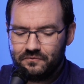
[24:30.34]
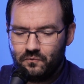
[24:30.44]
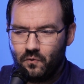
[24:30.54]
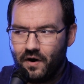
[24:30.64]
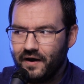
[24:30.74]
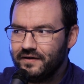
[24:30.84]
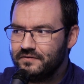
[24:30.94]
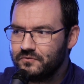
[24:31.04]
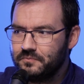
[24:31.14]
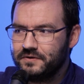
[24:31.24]
why?
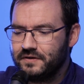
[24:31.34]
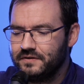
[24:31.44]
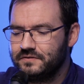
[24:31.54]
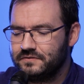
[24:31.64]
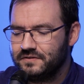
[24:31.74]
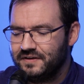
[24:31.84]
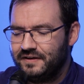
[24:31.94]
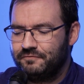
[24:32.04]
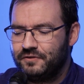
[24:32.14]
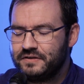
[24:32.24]
Well, because
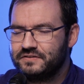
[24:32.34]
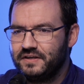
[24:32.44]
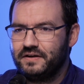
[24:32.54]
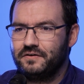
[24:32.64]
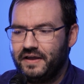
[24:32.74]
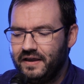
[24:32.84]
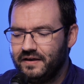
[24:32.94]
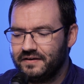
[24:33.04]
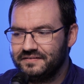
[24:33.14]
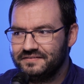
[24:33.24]
if things get out of
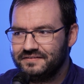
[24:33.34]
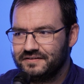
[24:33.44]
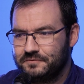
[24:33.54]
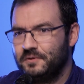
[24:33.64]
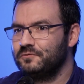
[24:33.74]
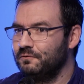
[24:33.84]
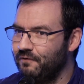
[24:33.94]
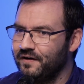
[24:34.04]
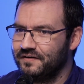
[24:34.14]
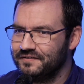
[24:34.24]
hand, especially
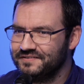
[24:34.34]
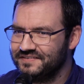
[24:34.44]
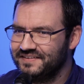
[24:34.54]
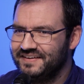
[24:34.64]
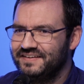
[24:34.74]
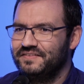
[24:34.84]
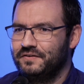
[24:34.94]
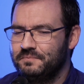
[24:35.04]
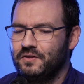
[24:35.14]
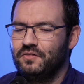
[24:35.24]
fires, there
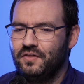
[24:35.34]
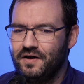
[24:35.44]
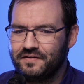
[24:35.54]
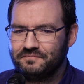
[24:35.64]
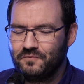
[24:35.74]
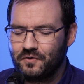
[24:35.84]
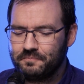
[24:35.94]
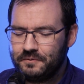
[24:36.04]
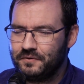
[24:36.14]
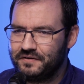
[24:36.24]
can be a lot more
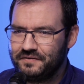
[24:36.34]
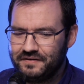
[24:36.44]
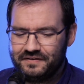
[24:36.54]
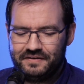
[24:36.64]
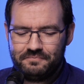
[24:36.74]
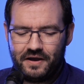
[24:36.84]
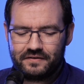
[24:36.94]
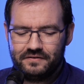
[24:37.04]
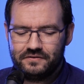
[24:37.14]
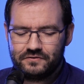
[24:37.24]
people
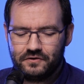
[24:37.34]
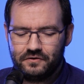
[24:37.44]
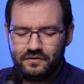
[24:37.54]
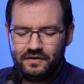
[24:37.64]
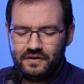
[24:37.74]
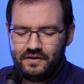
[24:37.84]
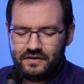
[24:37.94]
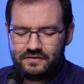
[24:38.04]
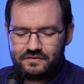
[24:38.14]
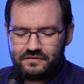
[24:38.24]
impacted. And so
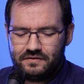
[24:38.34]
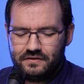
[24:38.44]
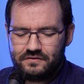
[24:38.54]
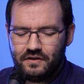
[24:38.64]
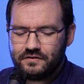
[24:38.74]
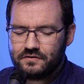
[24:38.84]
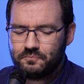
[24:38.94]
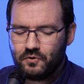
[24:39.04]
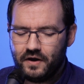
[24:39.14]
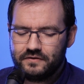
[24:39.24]
it's not
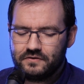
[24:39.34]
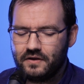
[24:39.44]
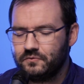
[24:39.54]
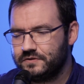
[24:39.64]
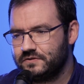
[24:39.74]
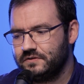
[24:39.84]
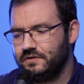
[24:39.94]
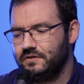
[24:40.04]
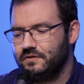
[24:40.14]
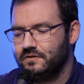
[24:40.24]
surprising that we
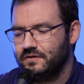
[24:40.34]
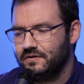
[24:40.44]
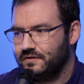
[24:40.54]
see